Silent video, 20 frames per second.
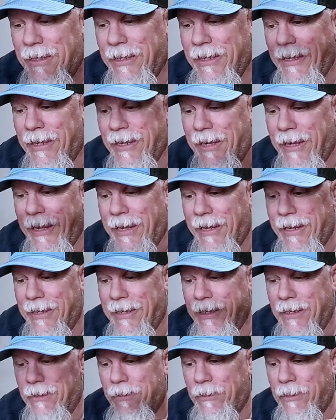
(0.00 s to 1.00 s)

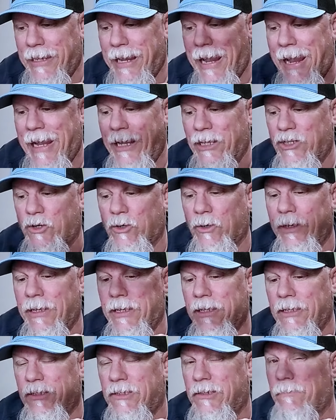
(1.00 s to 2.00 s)
And the answer
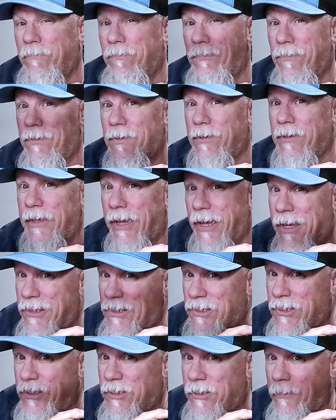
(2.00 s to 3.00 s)
is
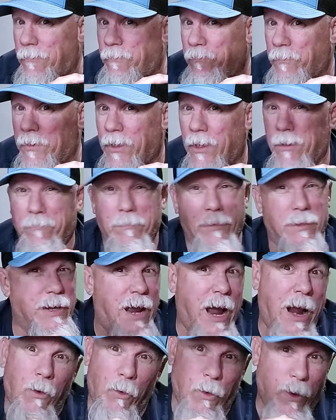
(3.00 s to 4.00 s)
yes, but
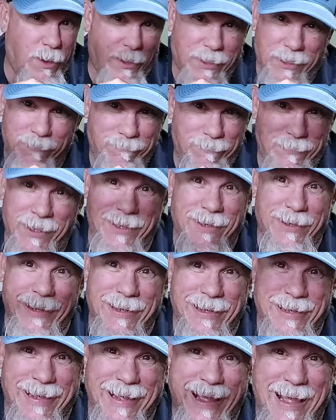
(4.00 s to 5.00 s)
not really.
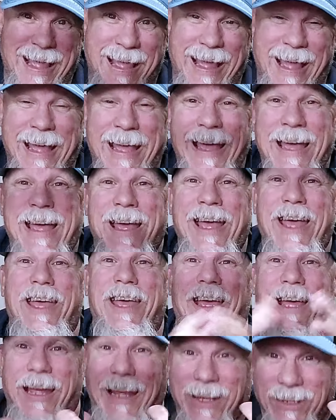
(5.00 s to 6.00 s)
It
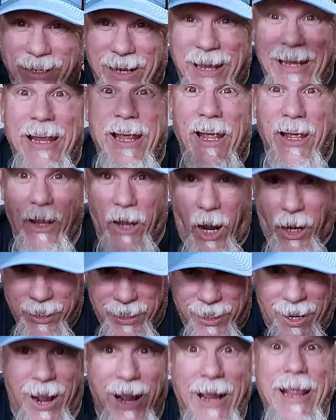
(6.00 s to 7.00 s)
is a
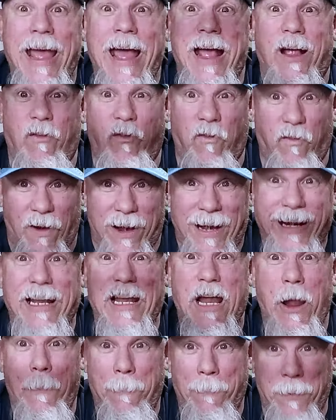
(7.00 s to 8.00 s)

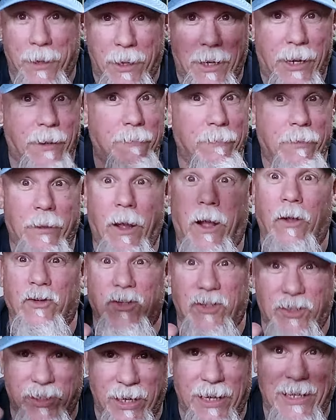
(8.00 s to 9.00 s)
kayak-friendly pond. I'll
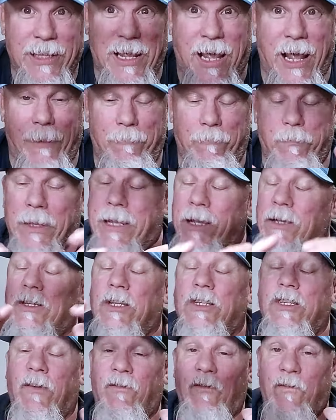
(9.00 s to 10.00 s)
say that because
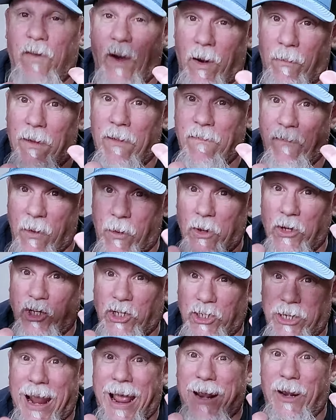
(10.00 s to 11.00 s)
it's a very, very
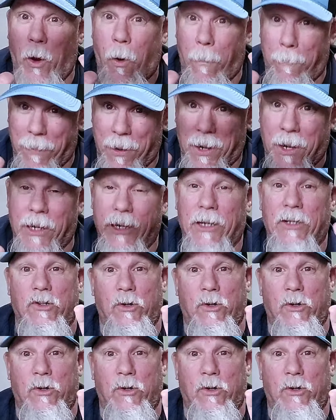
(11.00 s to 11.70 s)
shallow pond.